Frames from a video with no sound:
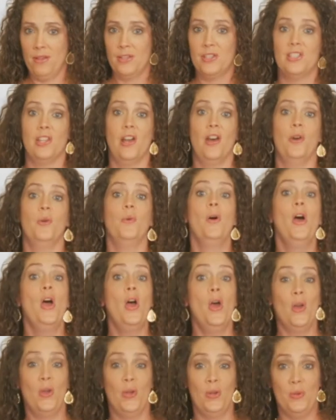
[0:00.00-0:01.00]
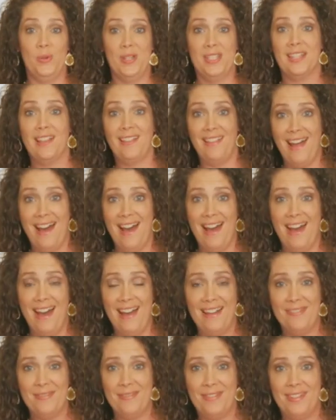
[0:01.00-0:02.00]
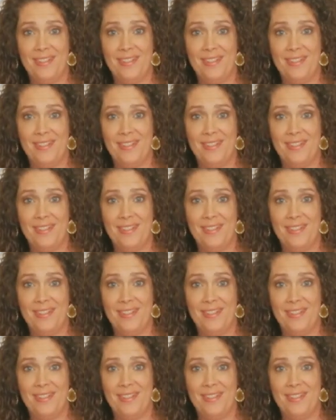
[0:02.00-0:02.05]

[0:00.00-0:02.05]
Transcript: So who is alive?